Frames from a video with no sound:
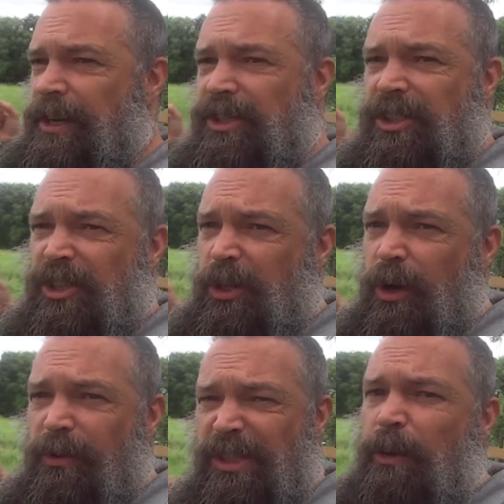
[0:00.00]
us, the two
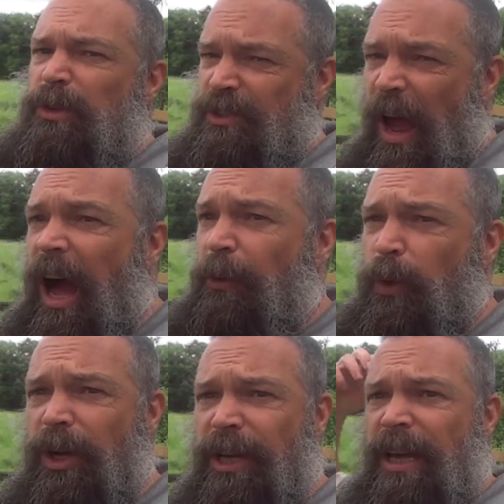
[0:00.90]
of us, it was hard
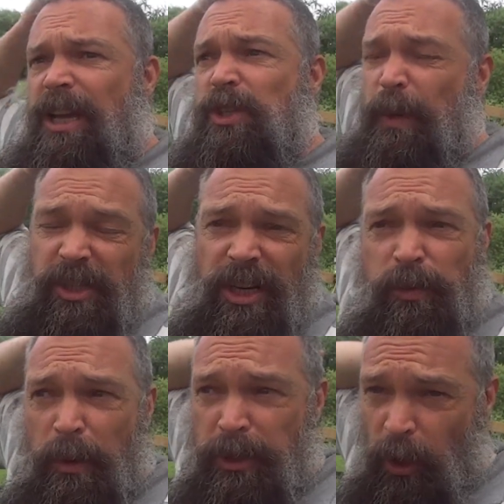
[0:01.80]
work, especially
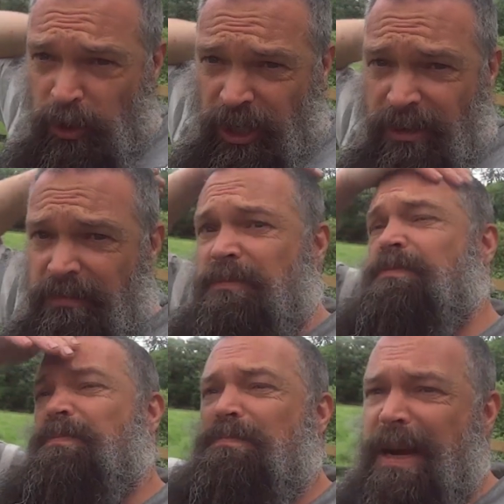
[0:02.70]
as we were dodging
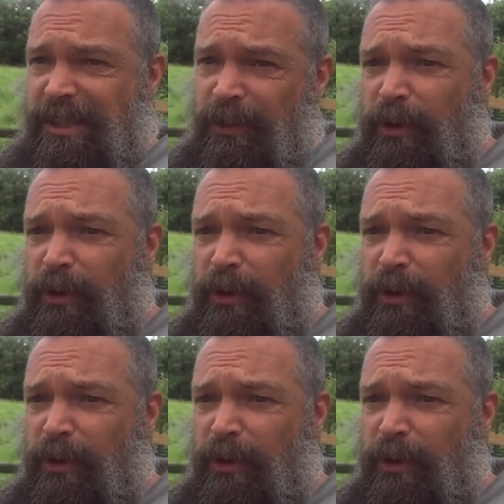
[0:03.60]
massive